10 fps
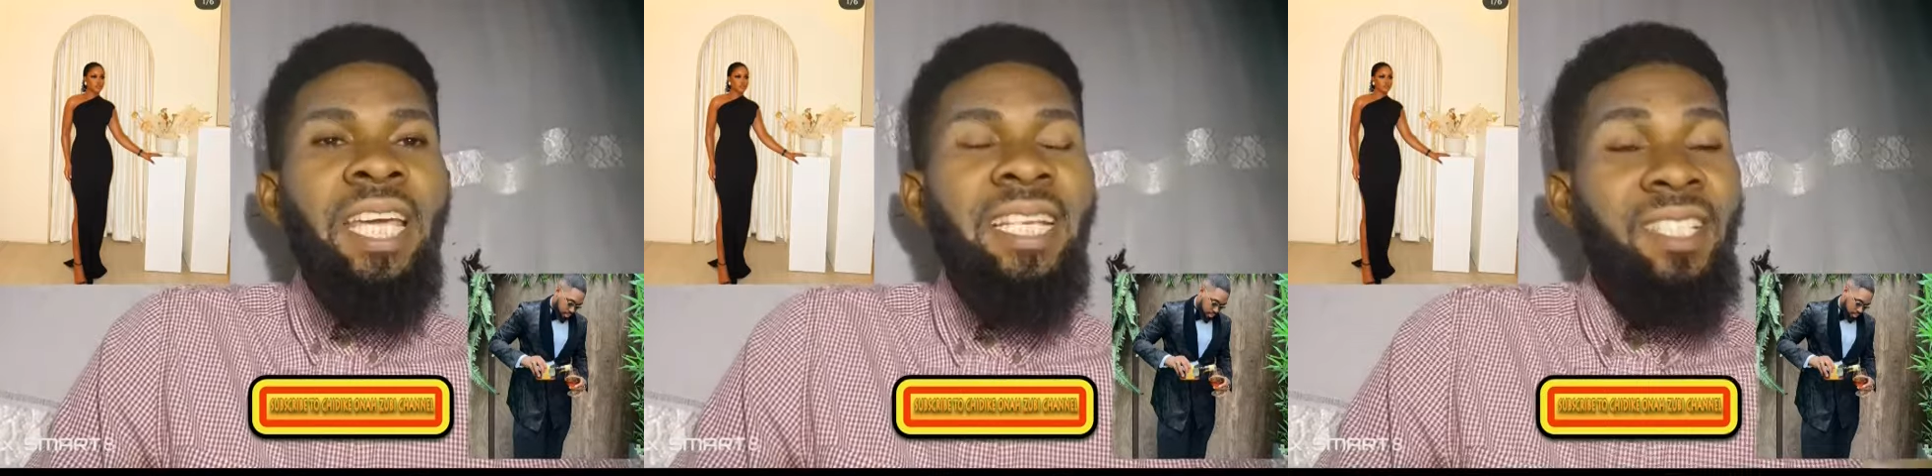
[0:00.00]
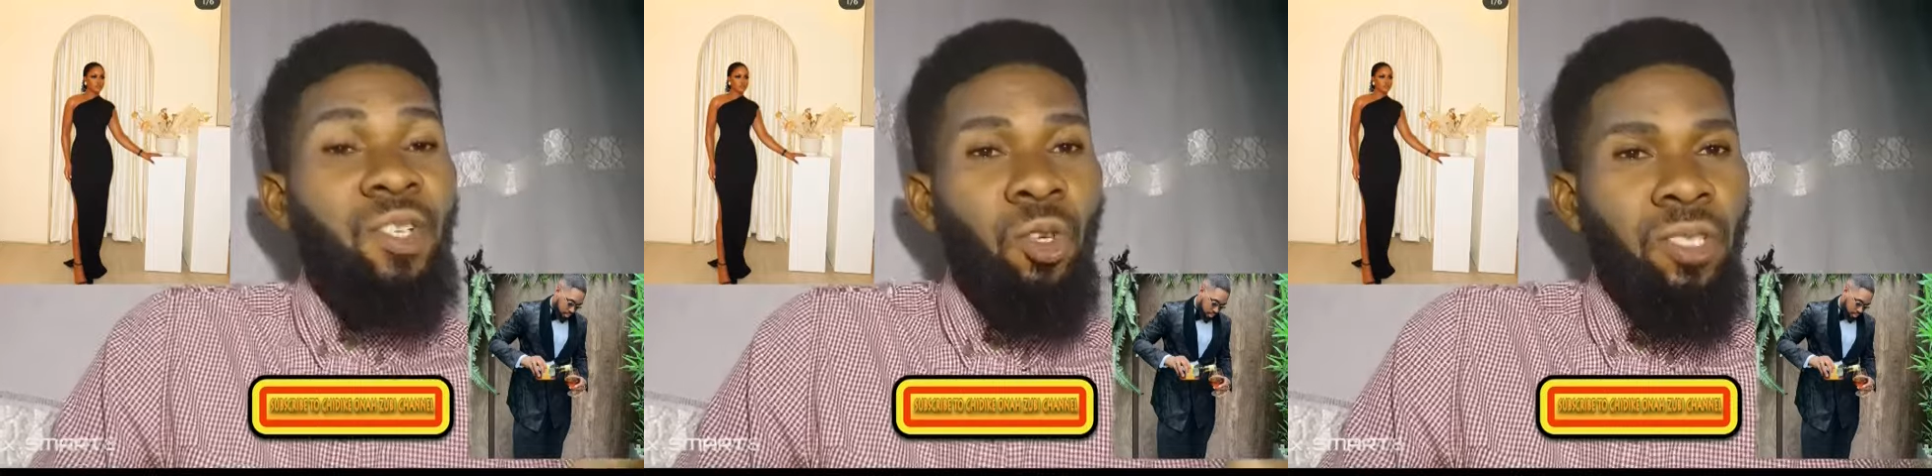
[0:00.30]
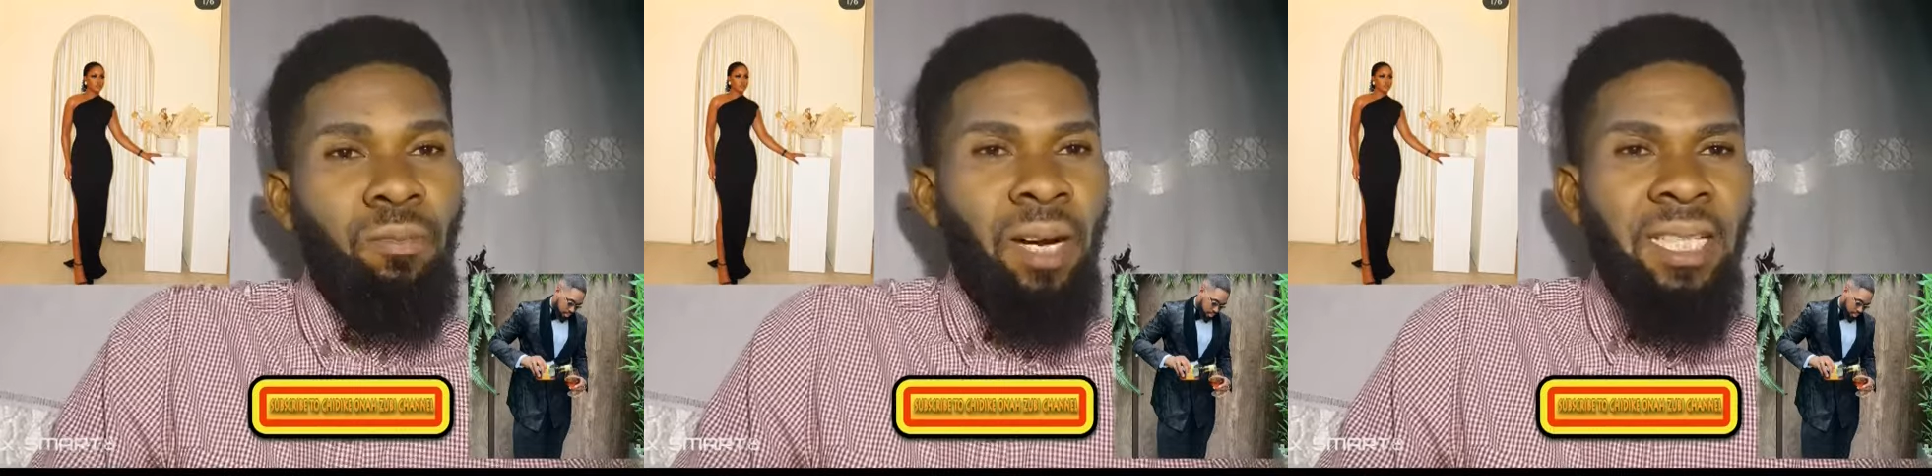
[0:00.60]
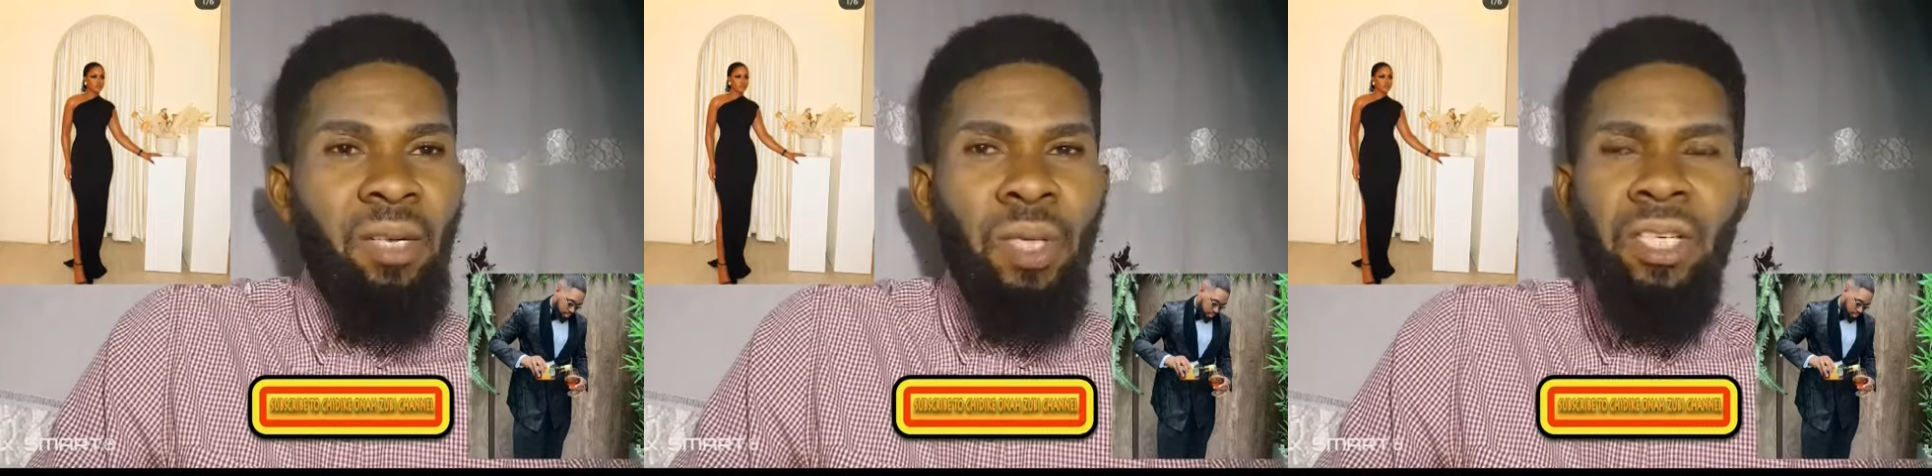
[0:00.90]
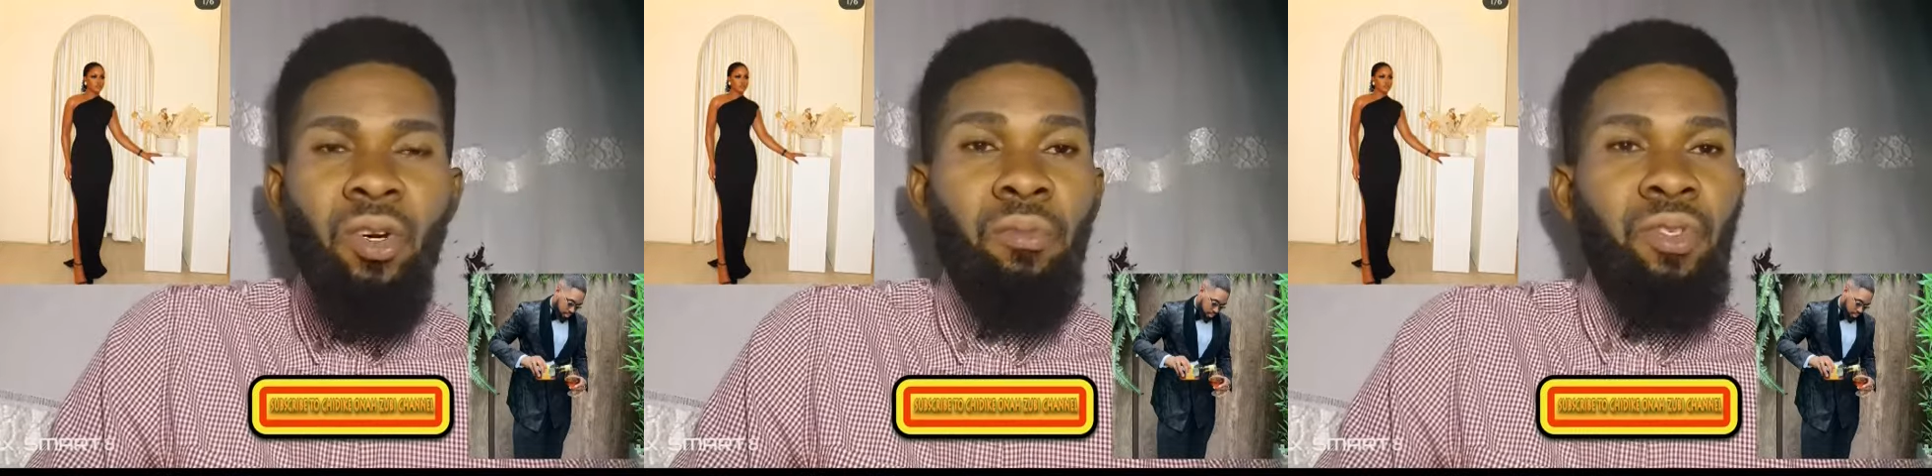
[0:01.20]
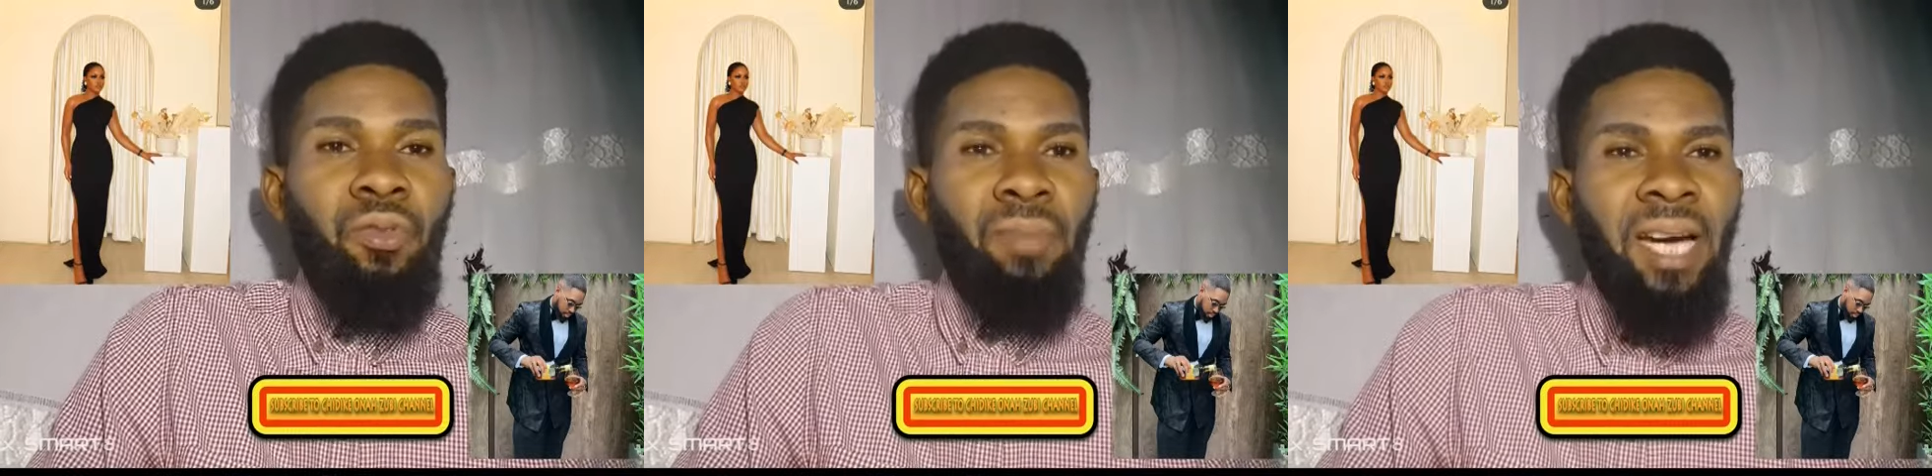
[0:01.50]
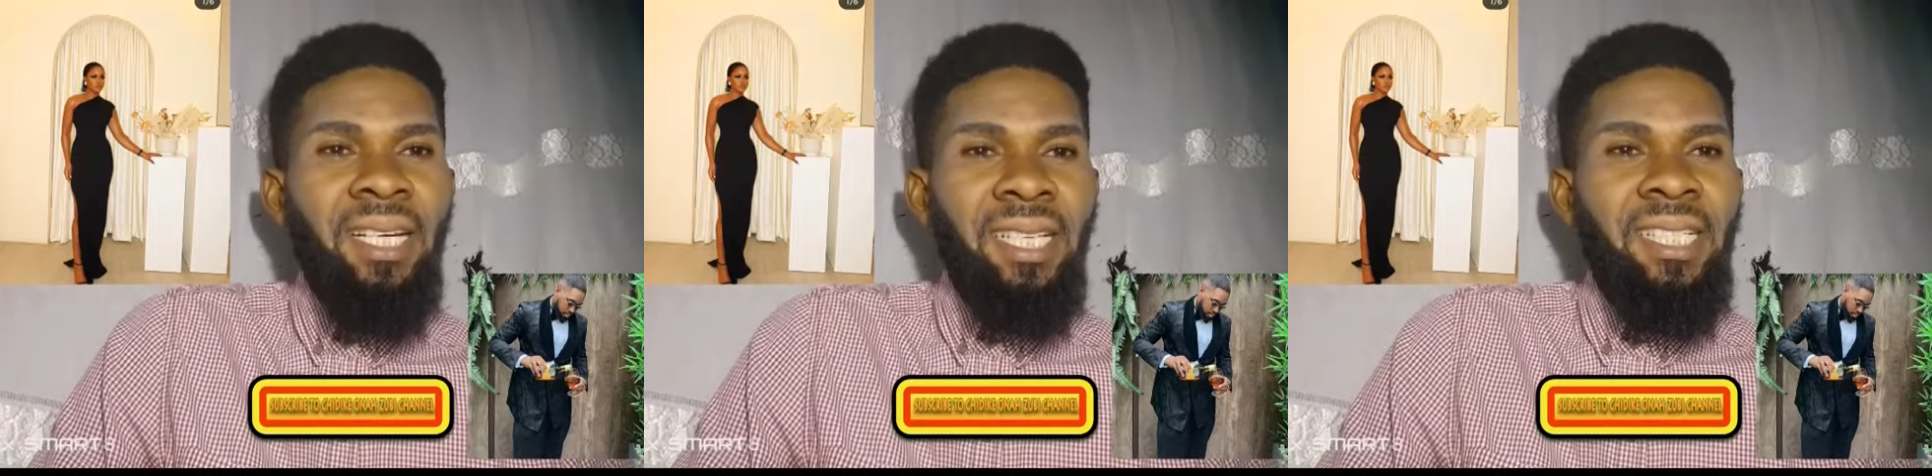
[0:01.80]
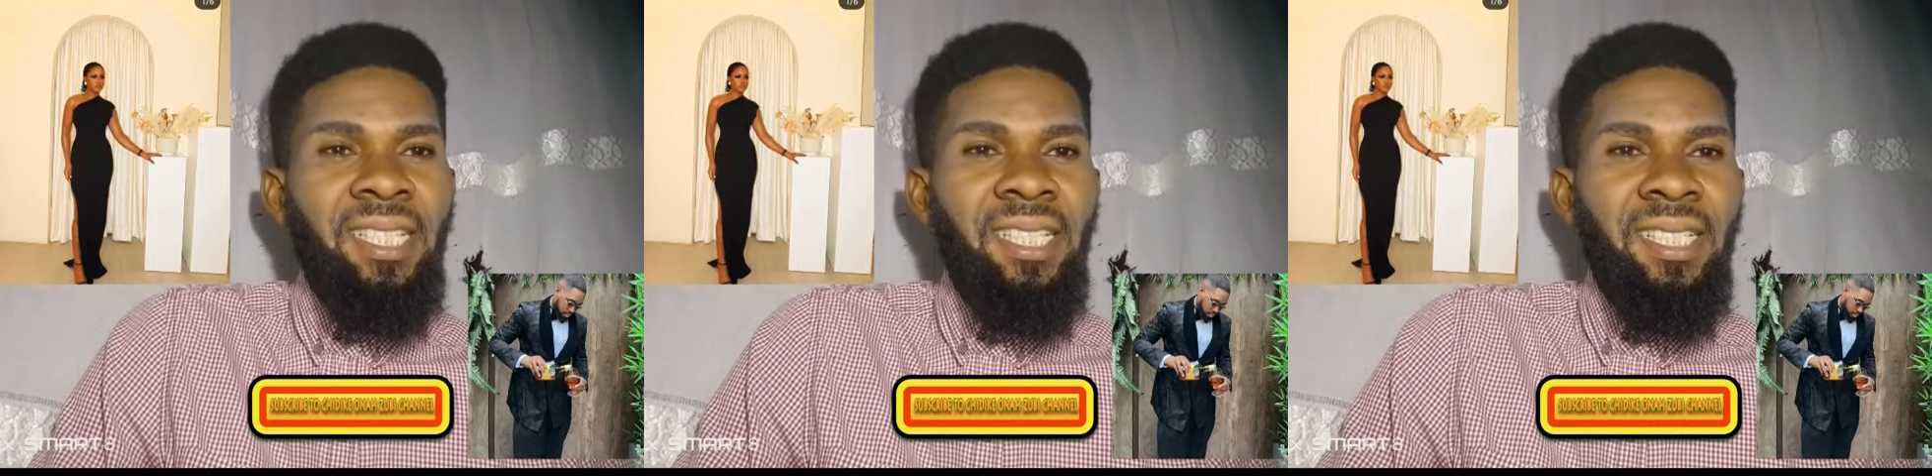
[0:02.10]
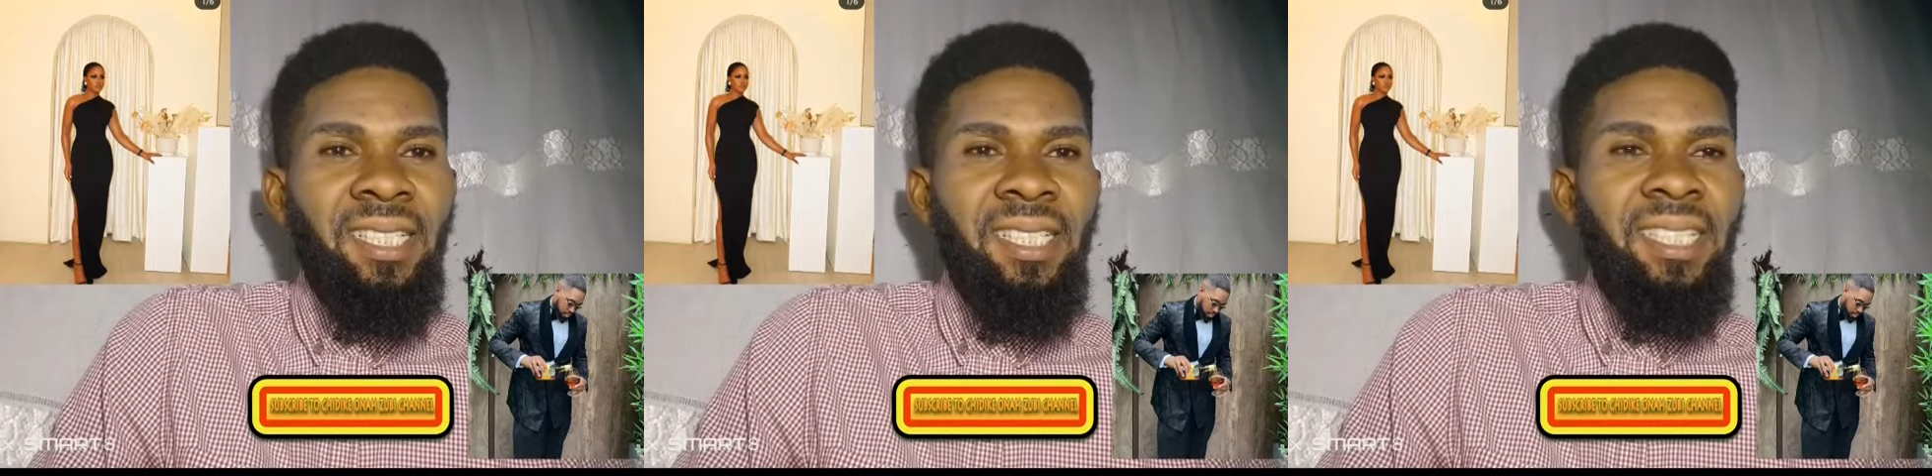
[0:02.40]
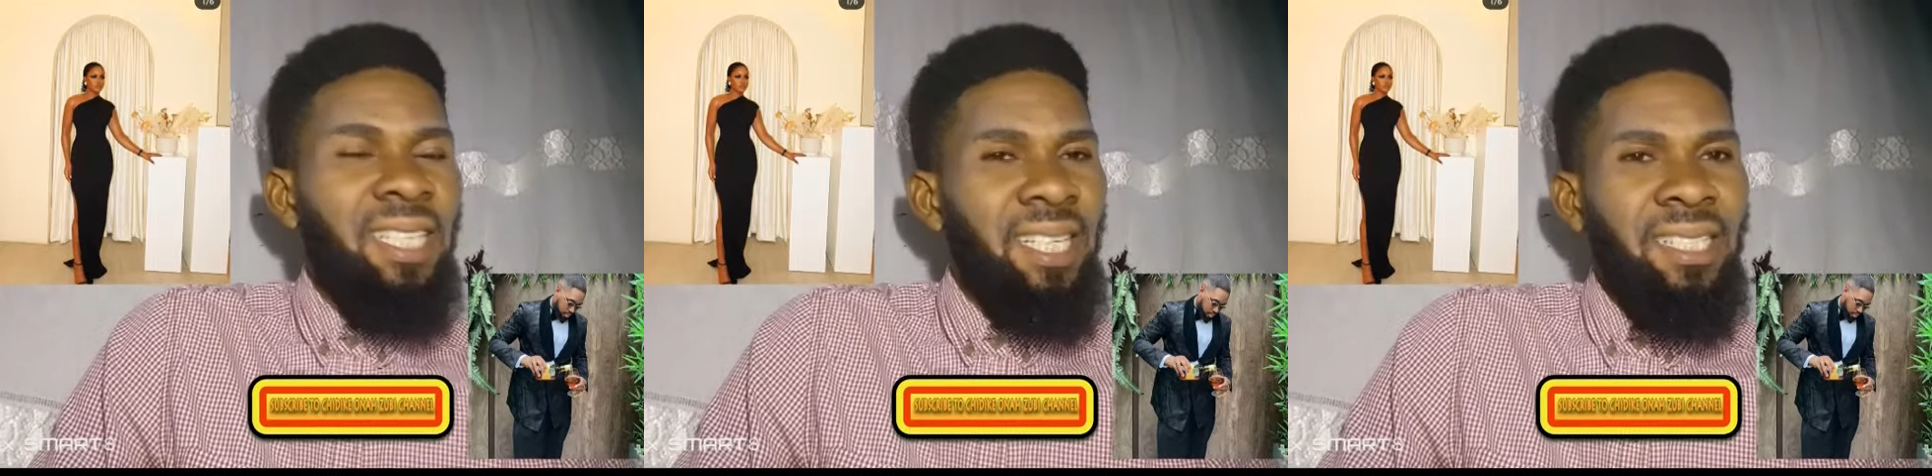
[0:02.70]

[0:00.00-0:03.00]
your age doesn't matter when it comes to marriage